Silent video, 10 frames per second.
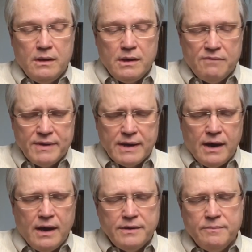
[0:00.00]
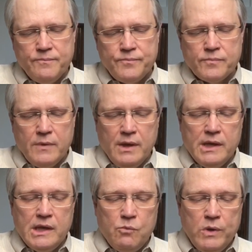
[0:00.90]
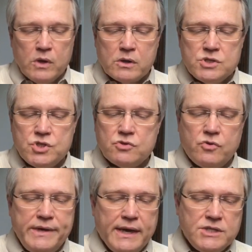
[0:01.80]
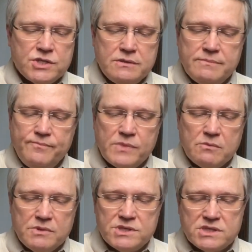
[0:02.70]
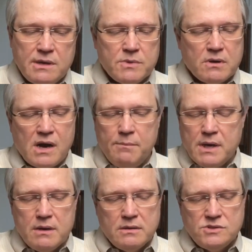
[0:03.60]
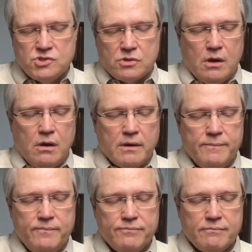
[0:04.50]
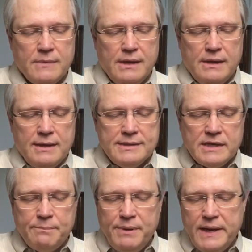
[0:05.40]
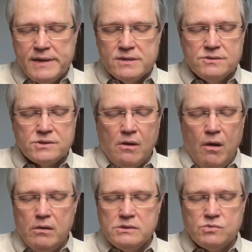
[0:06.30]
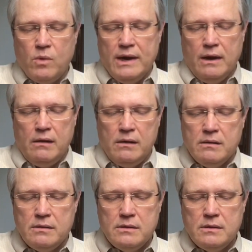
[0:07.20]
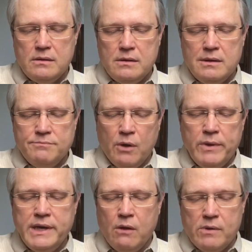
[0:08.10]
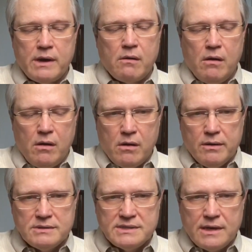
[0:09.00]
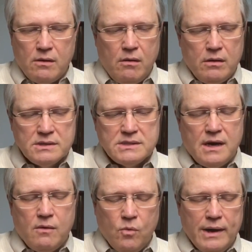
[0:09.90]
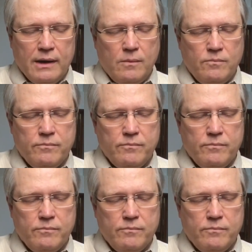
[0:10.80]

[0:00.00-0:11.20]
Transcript: Loving God, we look at your creation with summer coming on strong, and it appears all is well, but we know in our hearts that all is not well.